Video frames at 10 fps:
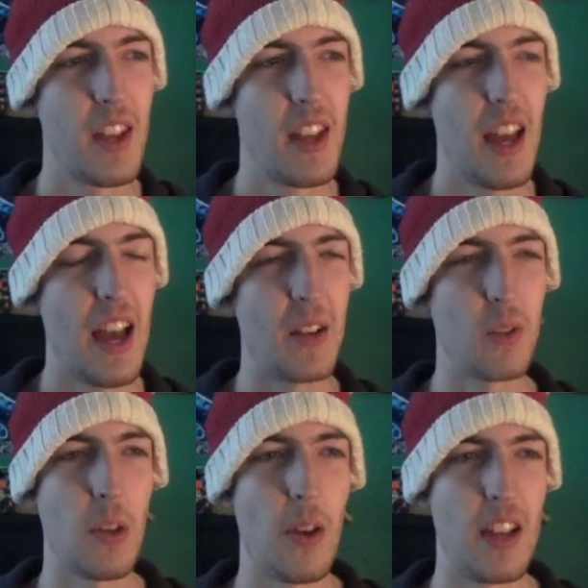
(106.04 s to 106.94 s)
And
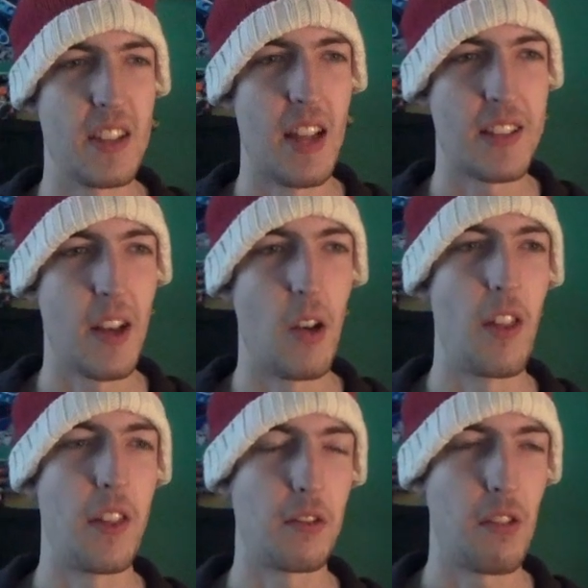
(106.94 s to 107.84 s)
also it has less health
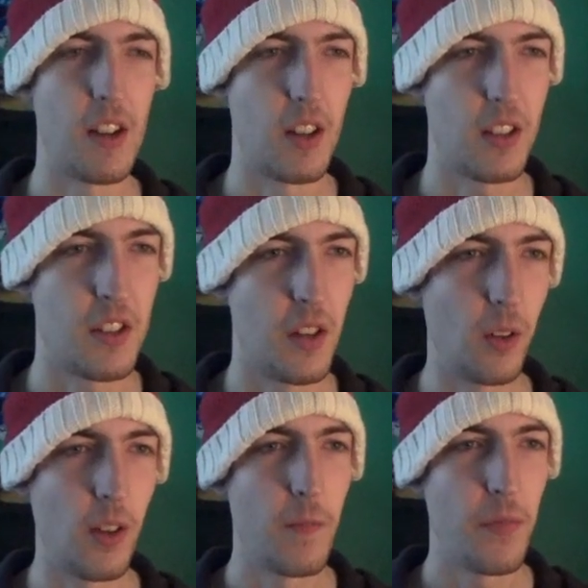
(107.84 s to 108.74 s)
than the green
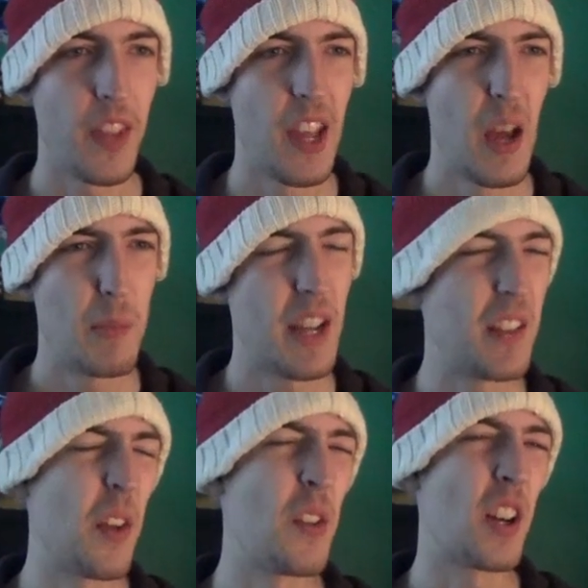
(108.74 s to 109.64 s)
artichoke.
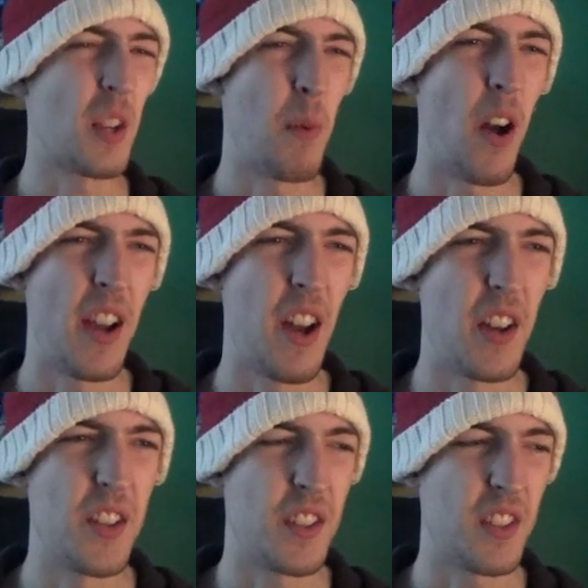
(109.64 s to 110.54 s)
Potato Nugget Mine I
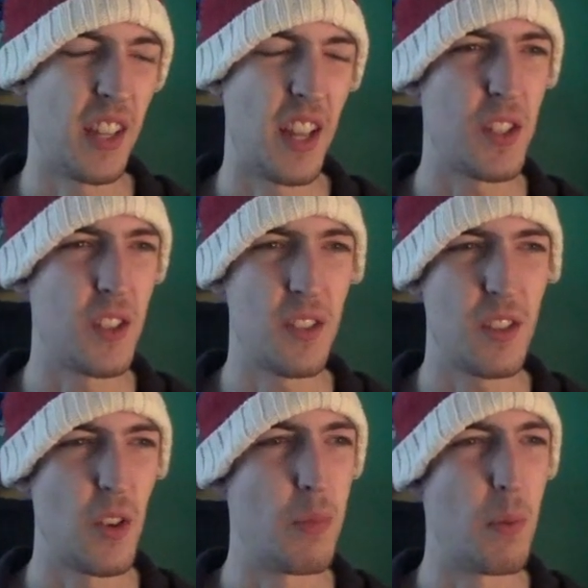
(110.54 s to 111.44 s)
just think is
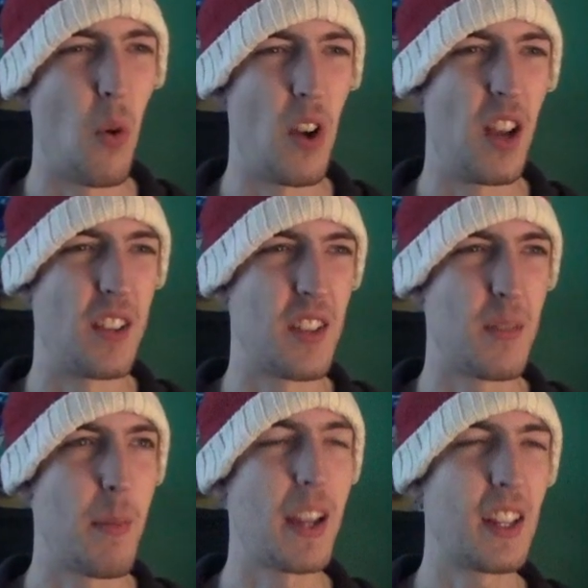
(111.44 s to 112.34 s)
super pointless. It's
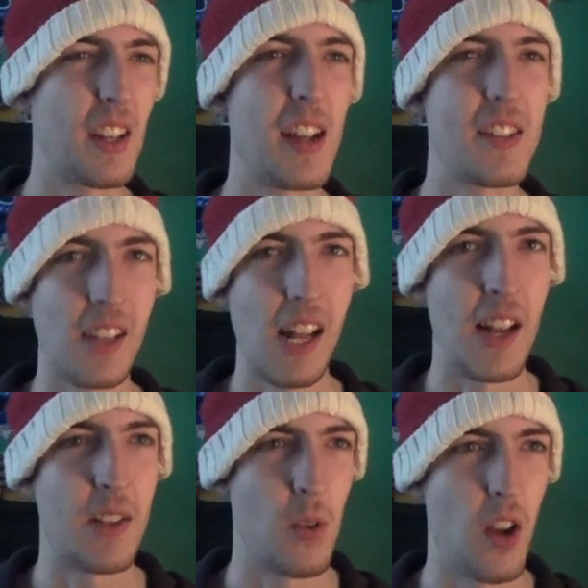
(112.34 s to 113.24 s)
making an instant kill
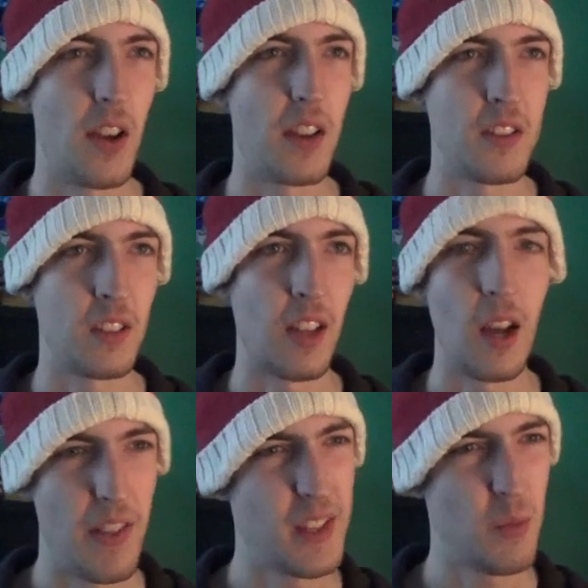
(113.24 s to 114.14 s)
into a non-instant
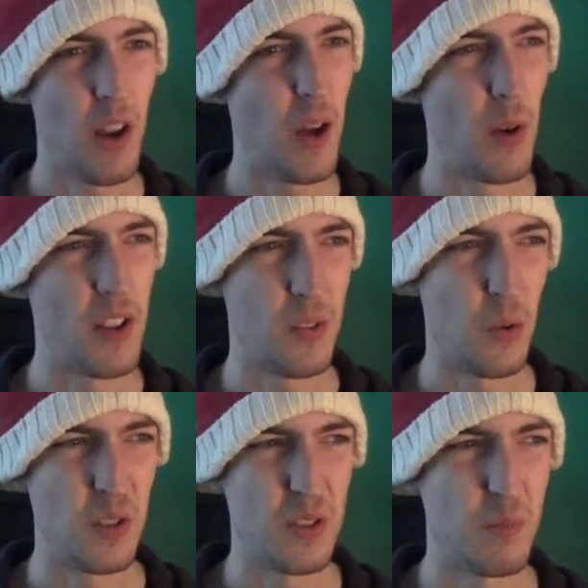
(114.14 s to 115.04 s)
kill. This one I always thought
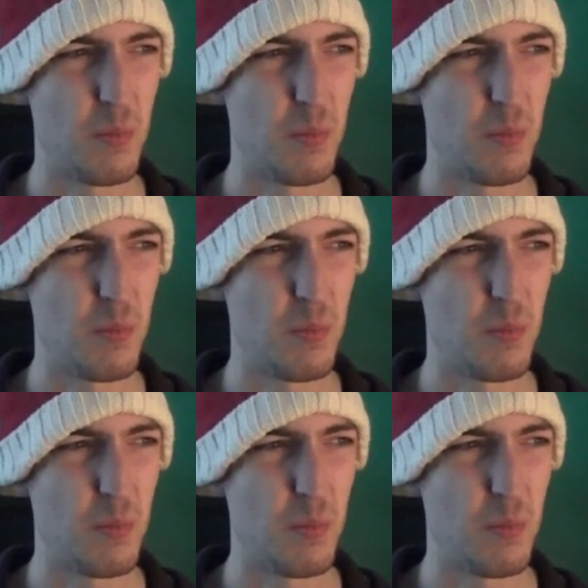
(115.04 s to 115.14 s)
was